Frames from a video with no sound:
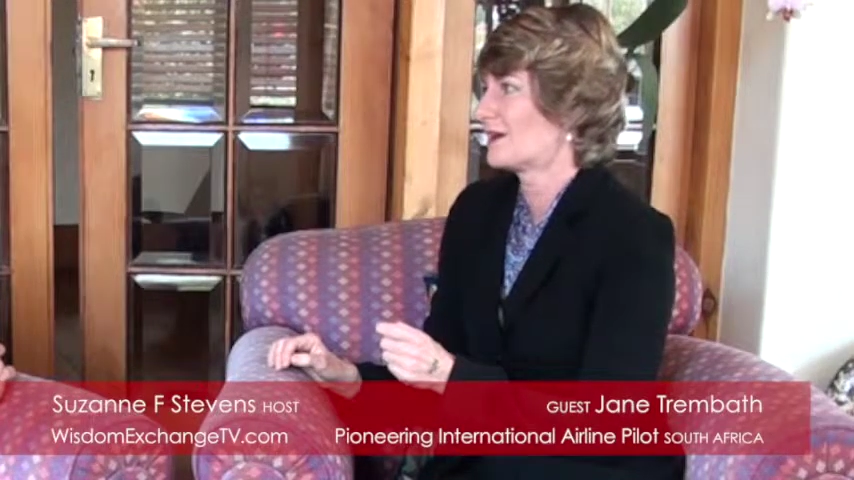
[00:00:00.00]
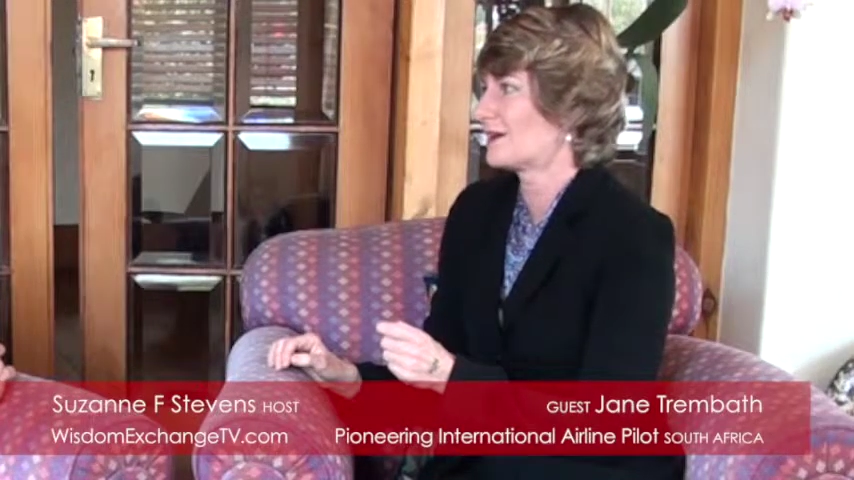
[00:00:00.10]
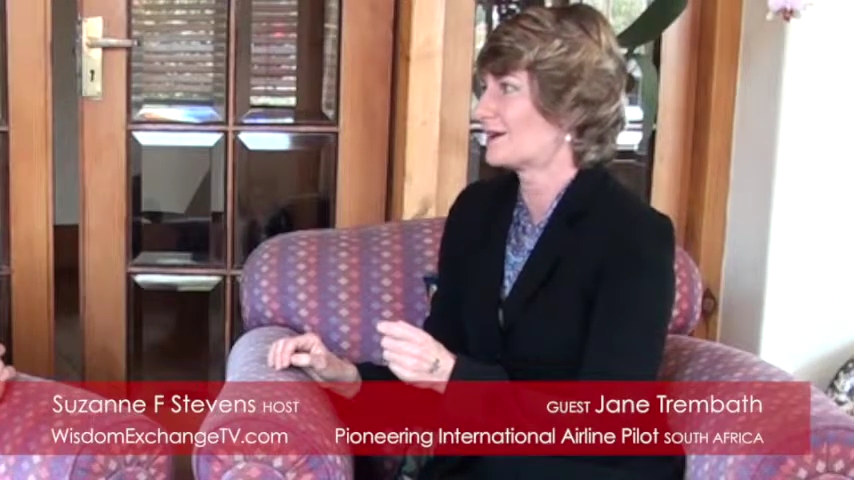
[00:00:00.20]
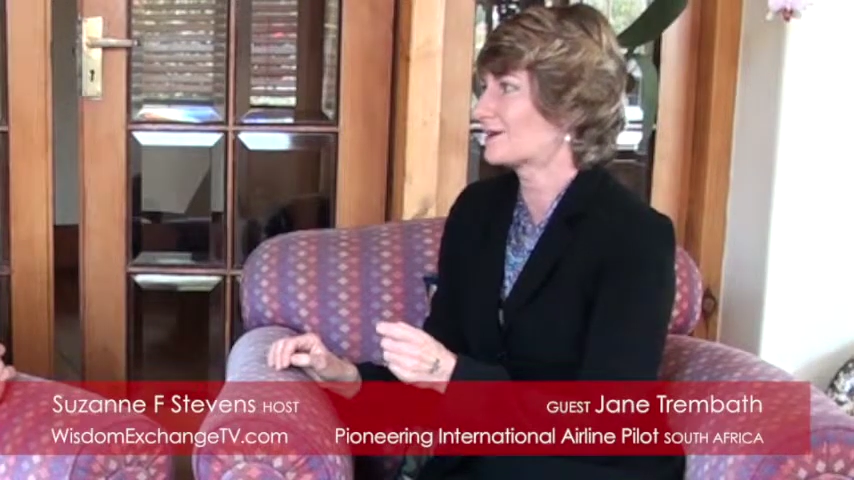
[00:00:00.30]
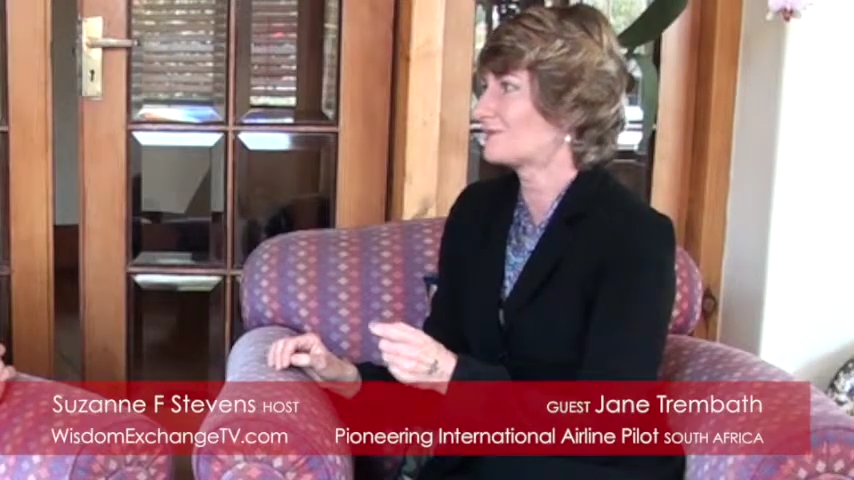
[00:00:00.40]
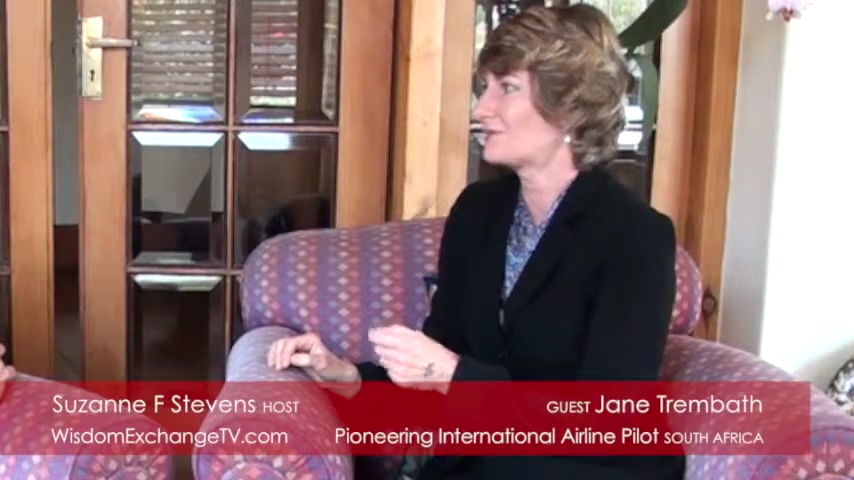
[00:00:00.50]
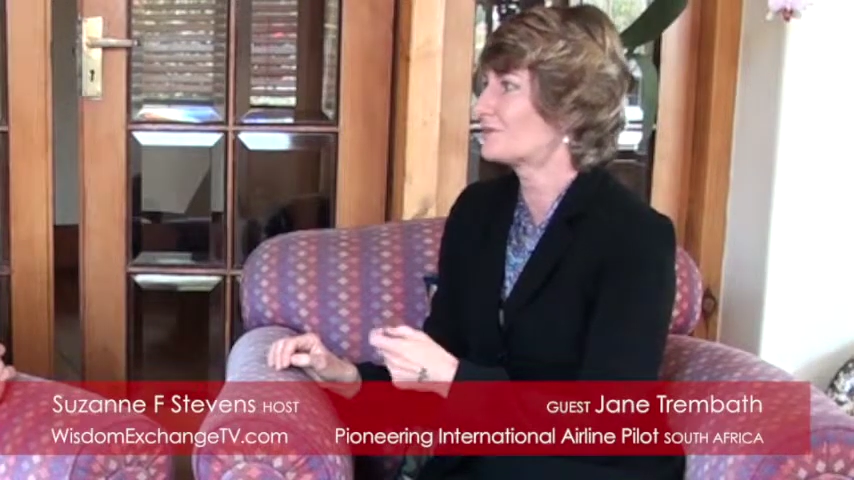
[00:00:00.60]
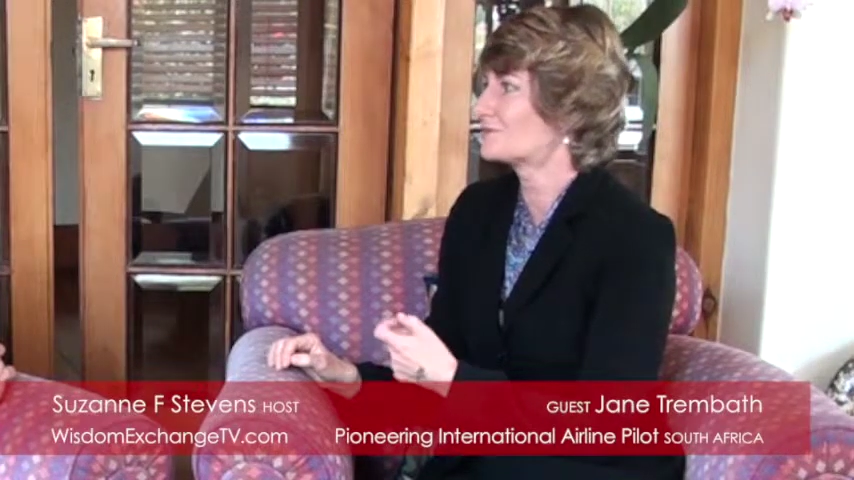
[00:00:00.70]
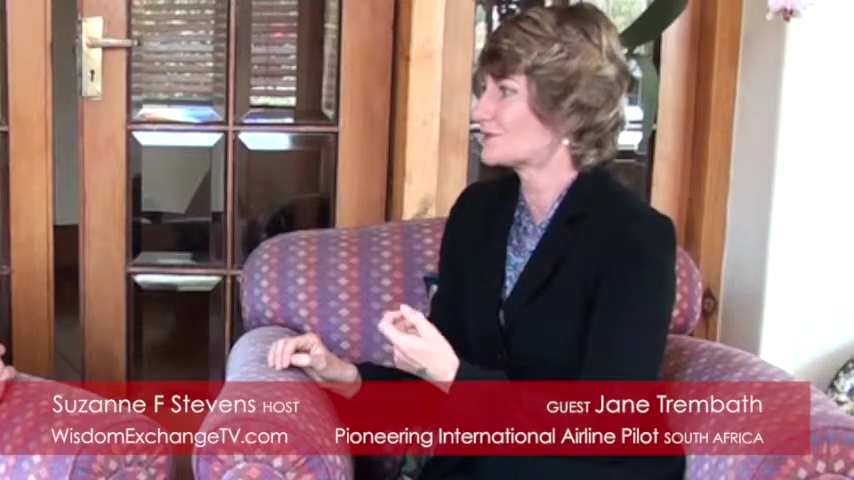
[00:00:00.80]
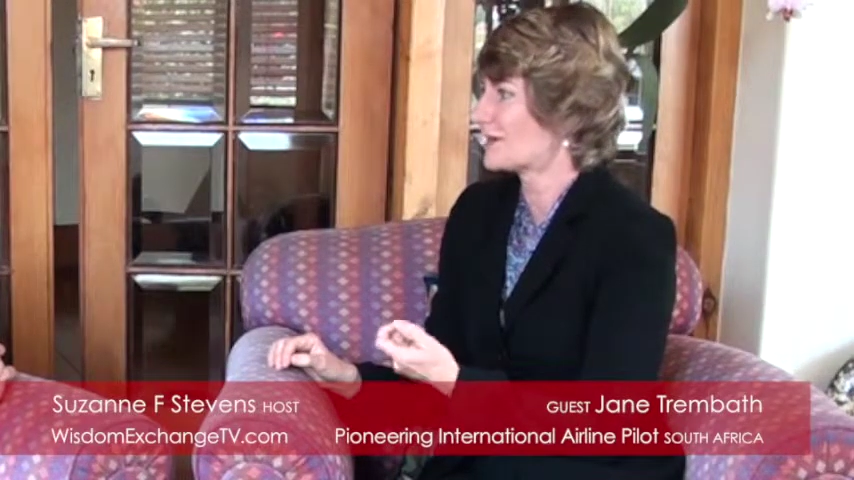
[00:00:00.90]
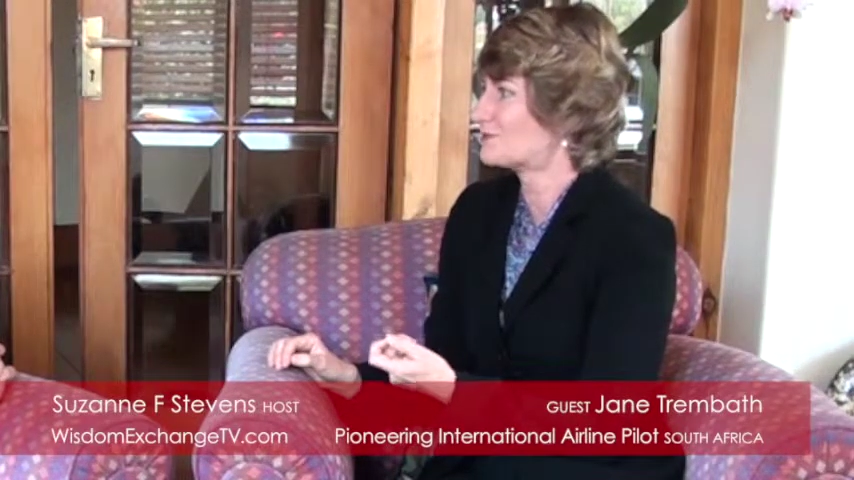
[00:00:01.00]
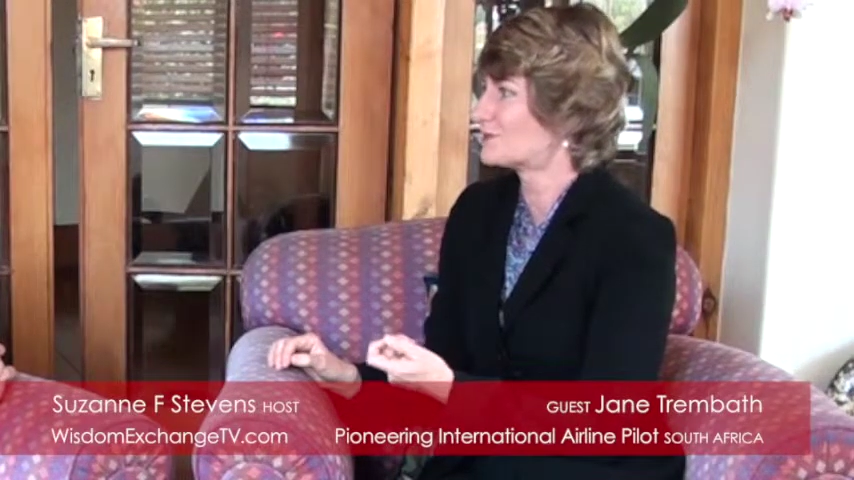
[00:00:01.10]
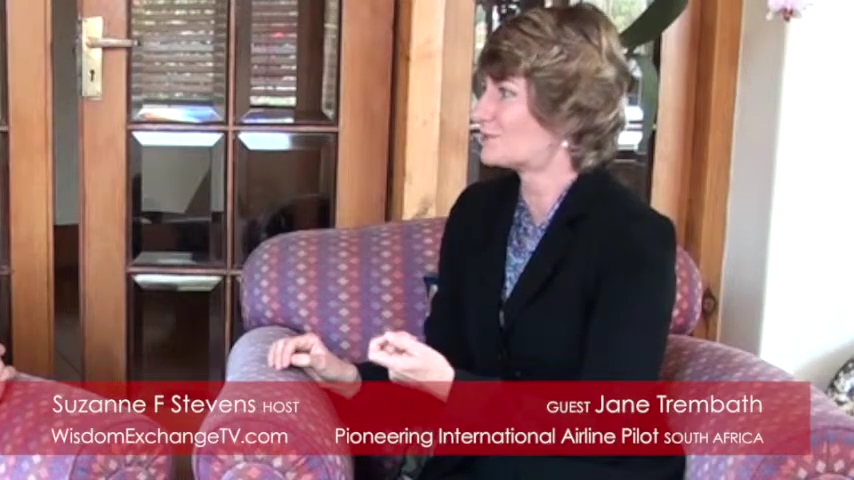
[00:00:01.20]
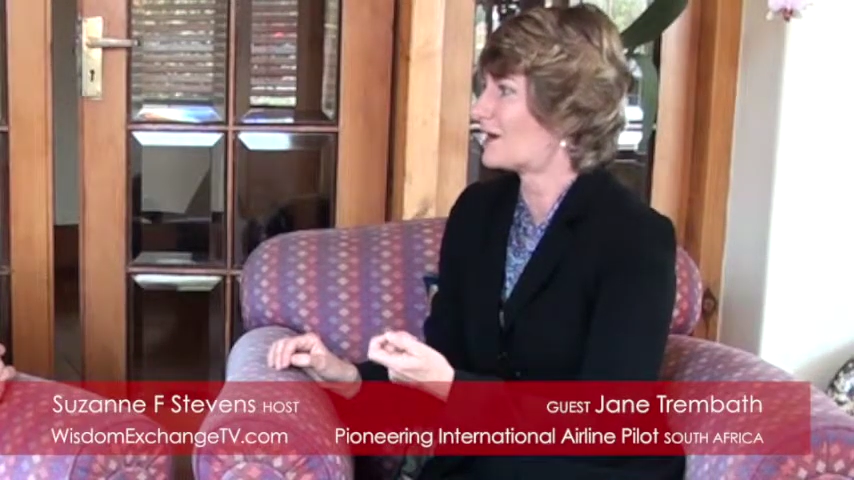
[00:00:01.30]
And I can think of times in